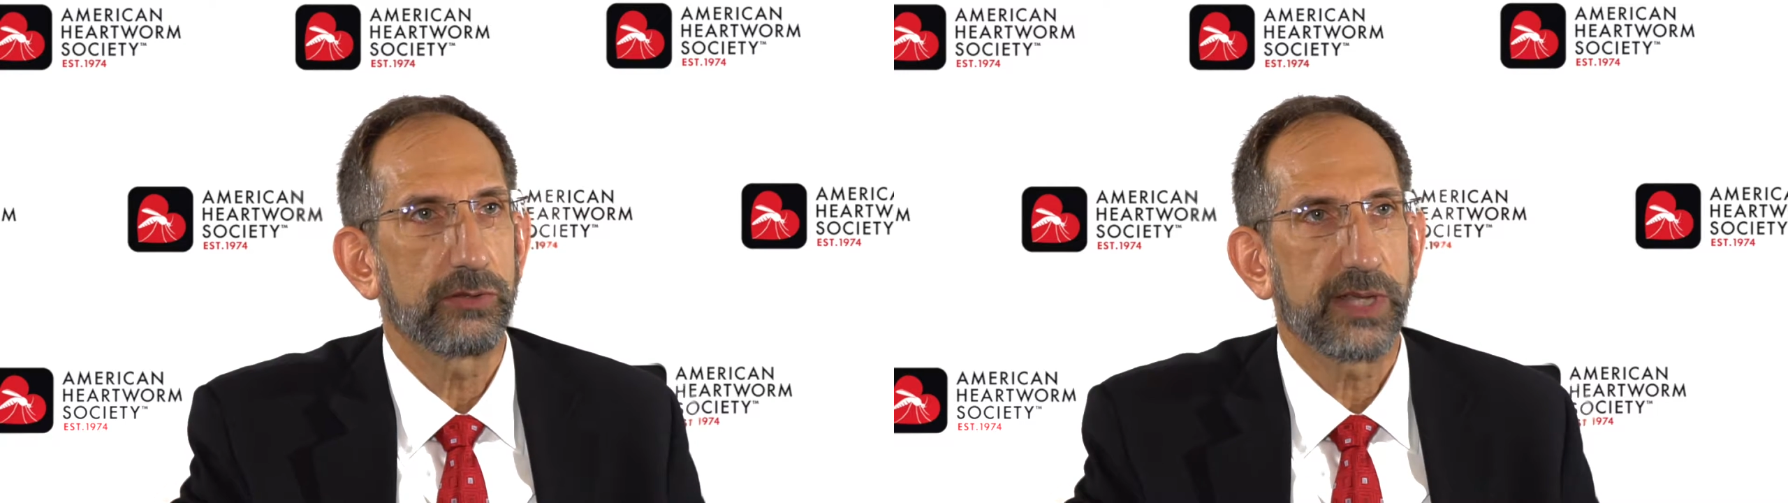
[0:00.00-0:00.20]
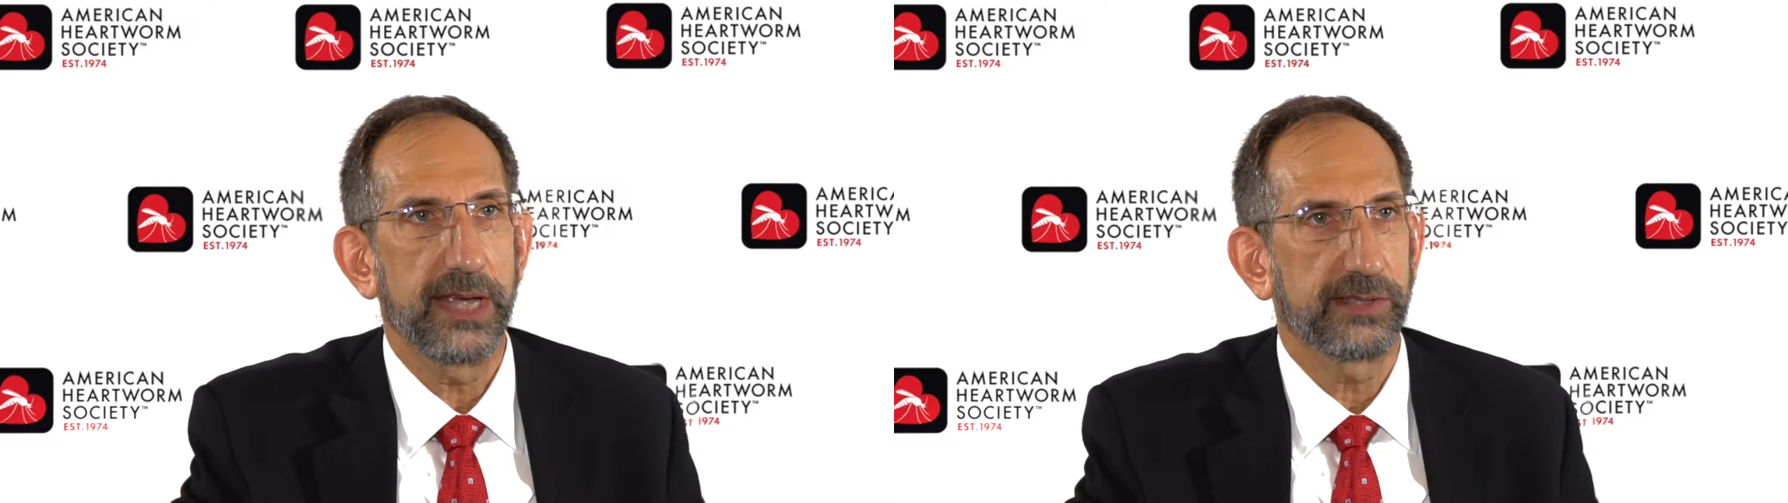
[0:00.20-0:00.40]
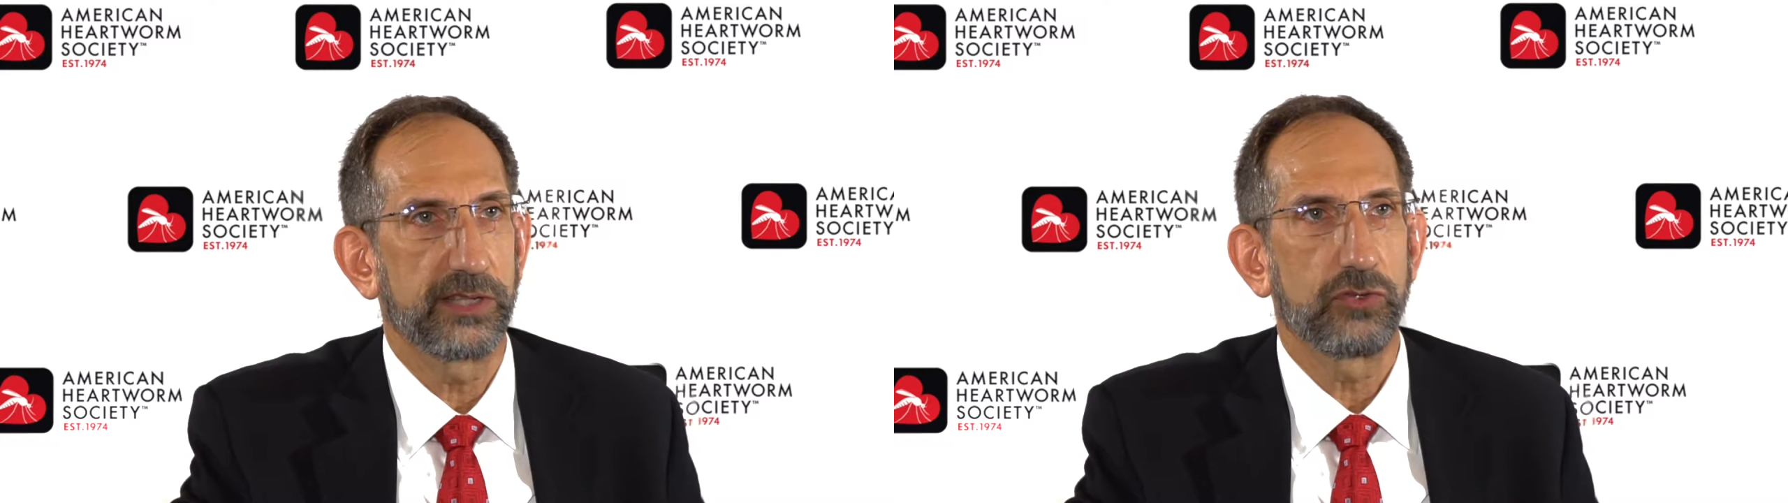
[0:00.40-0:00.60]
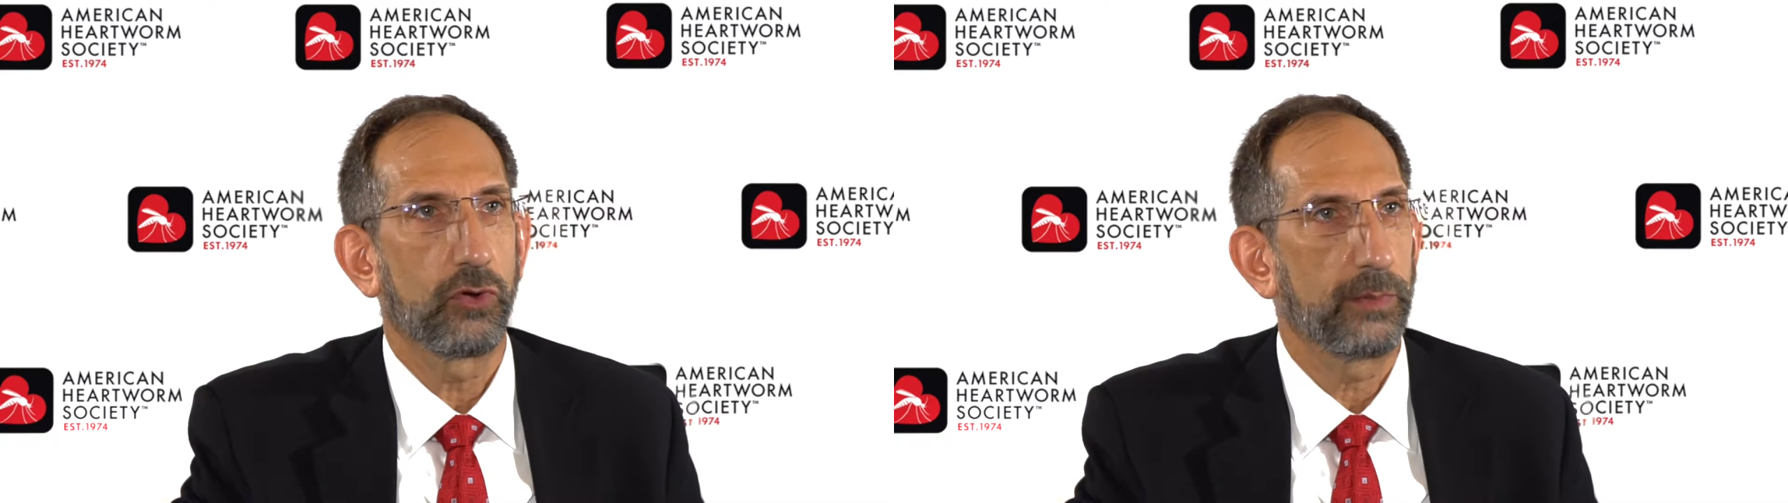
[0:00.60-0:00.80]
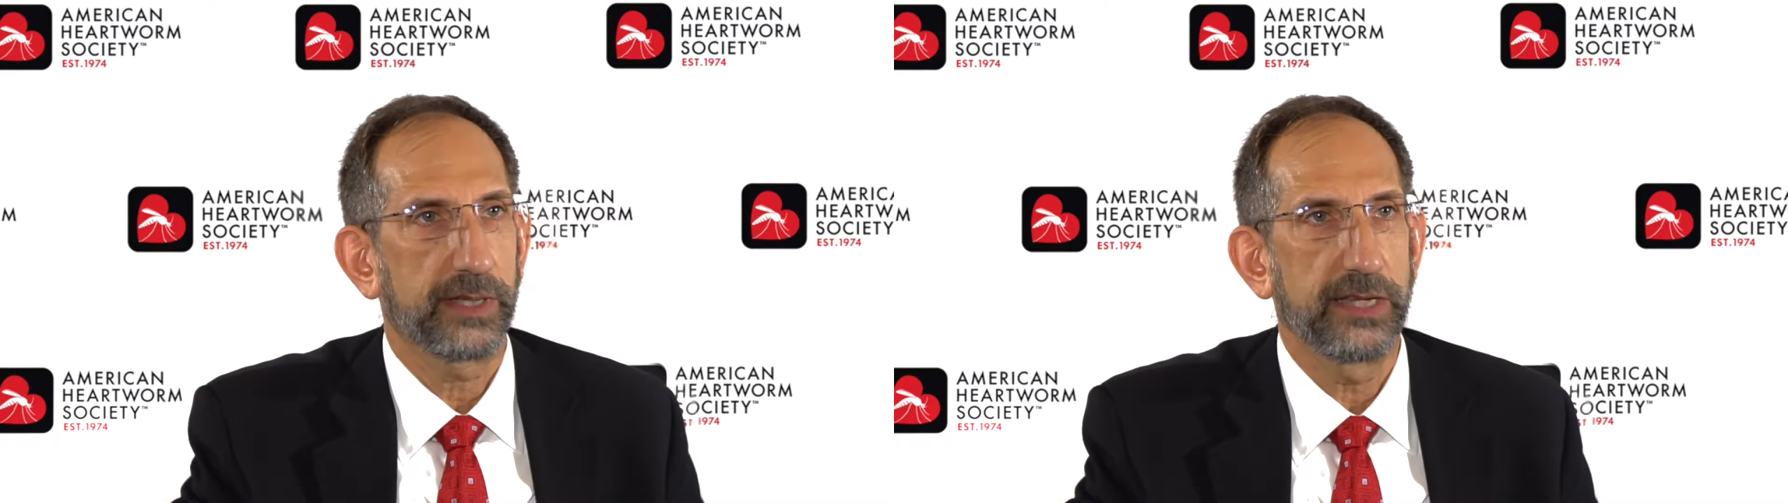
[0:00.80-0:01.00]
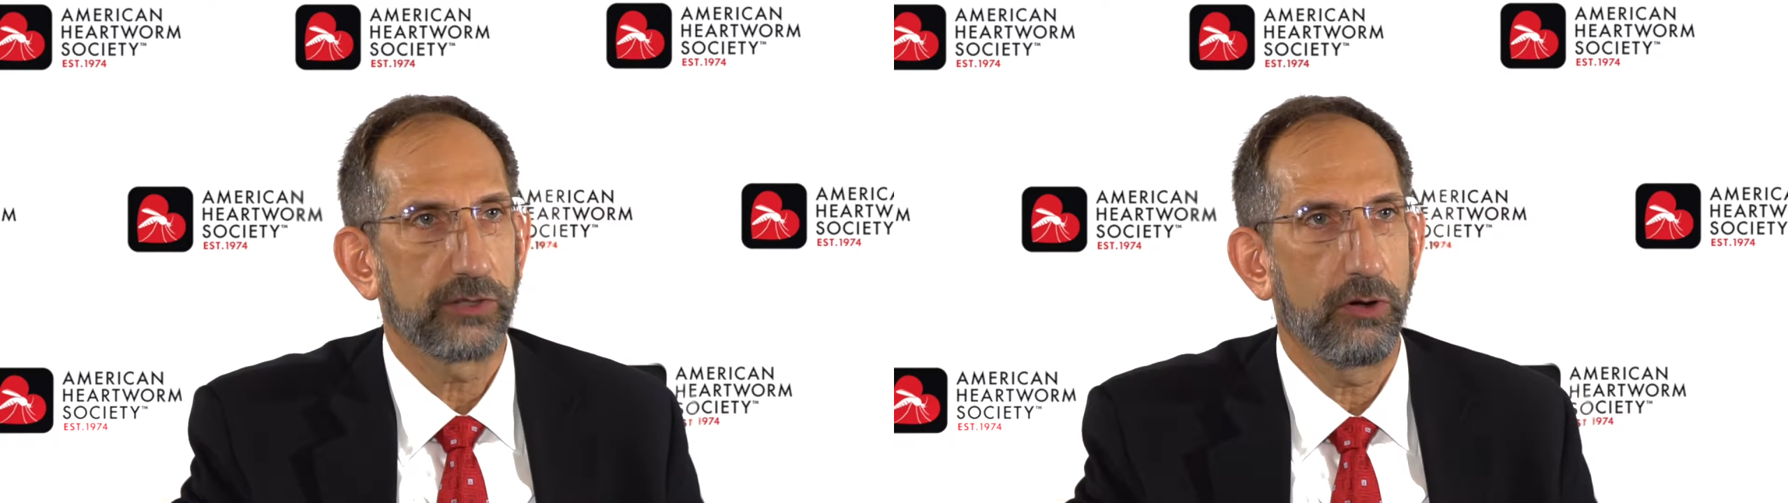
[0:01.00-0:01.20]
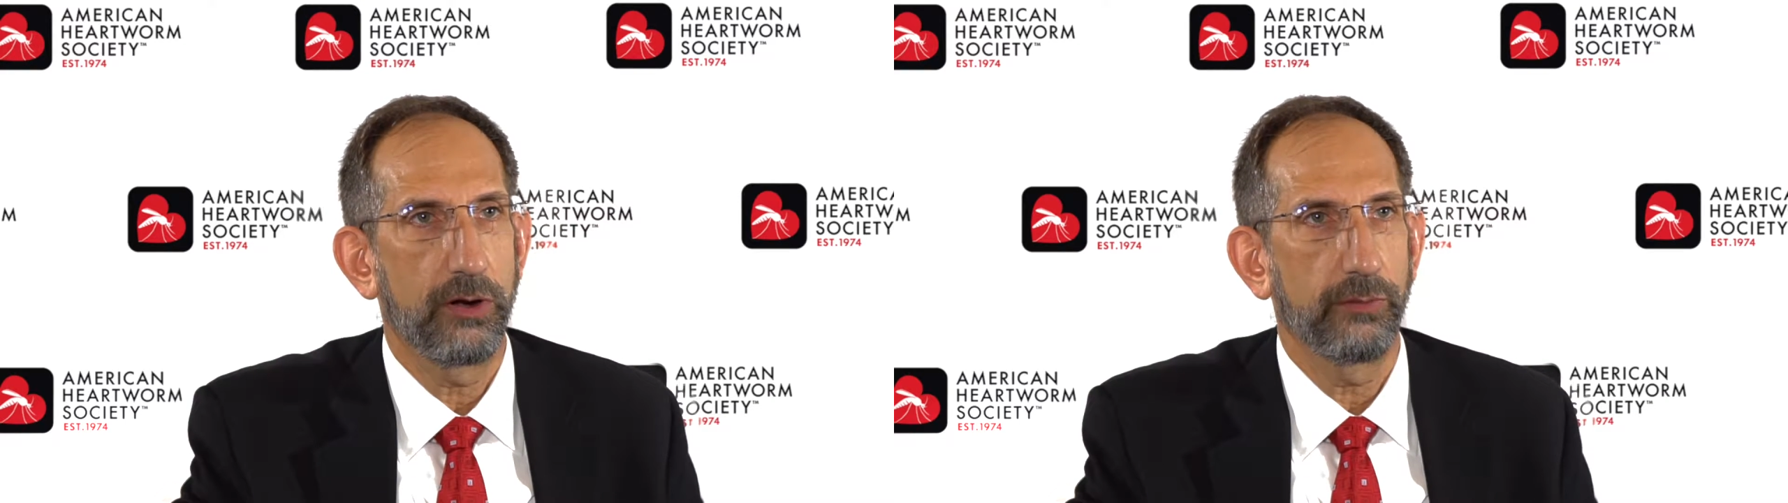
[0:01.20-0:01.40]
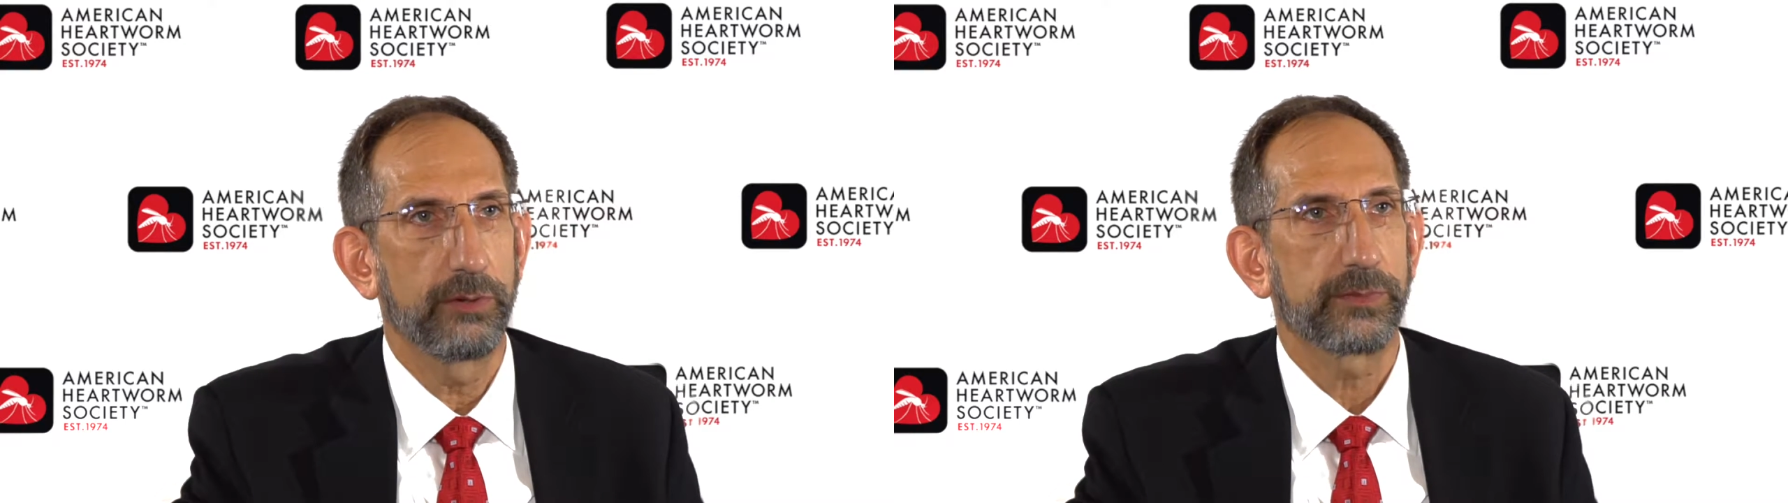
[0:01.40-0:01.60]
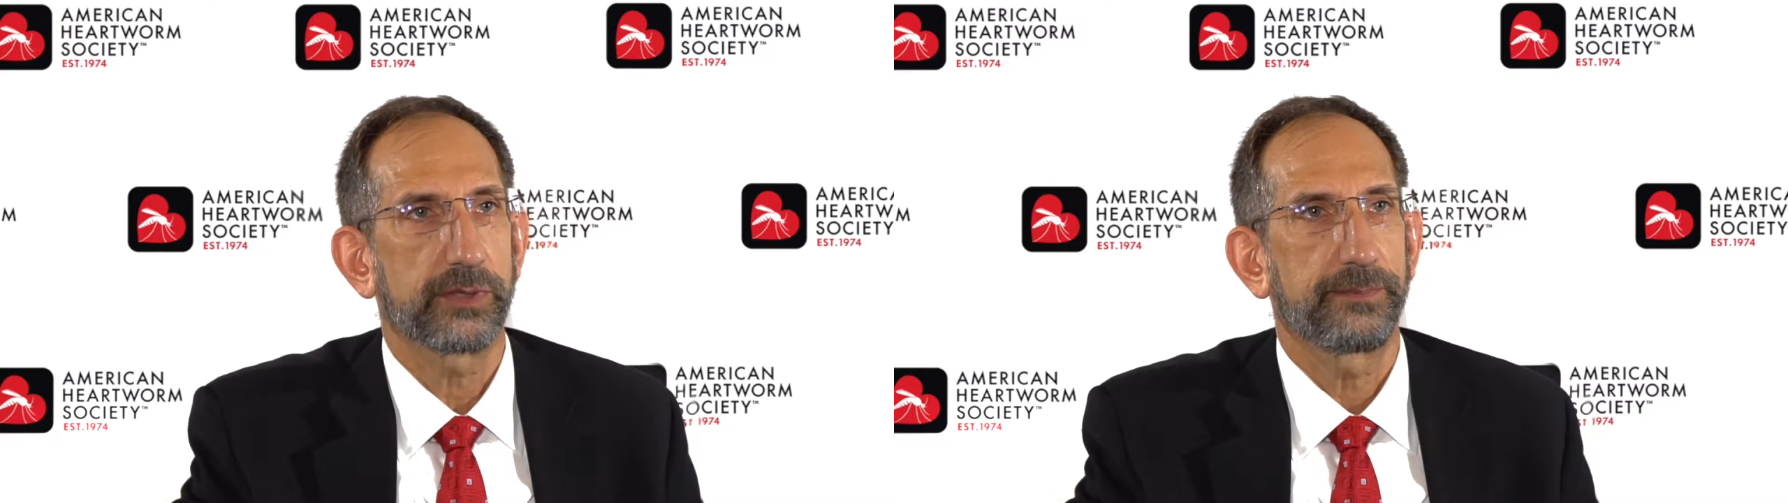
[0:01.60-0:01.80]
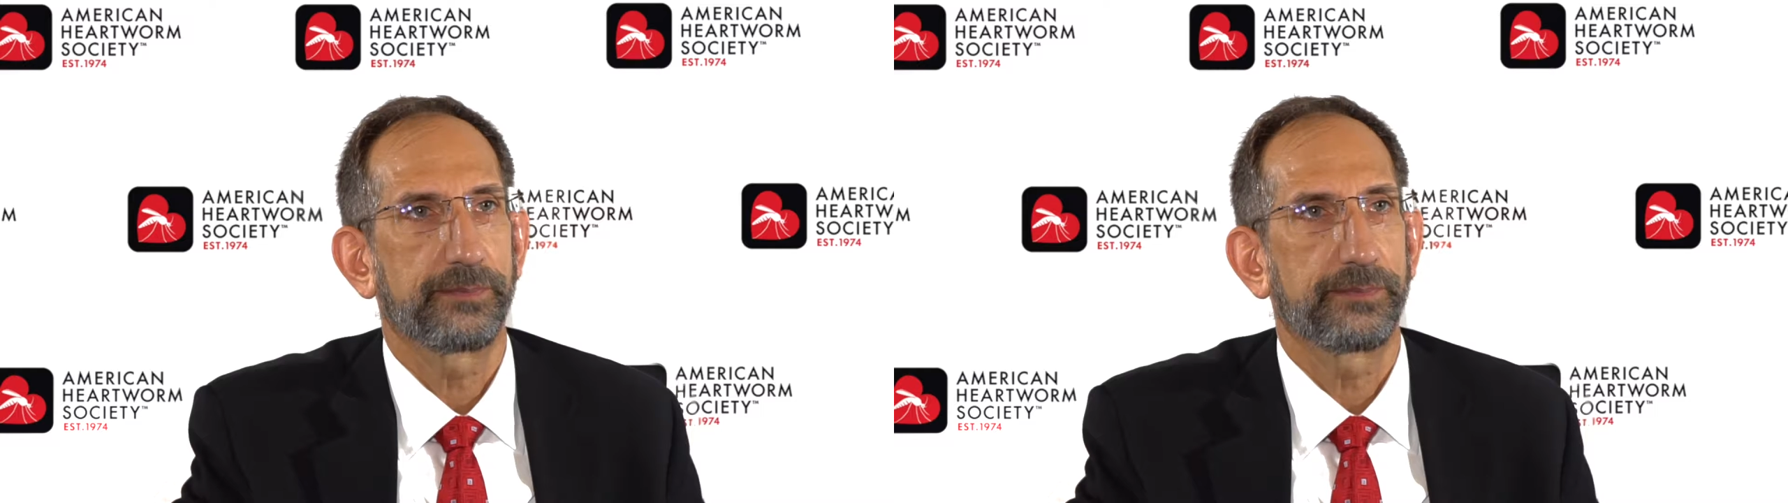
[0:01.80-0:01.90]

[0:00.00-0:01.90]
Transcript: case as a normal case of heartworms.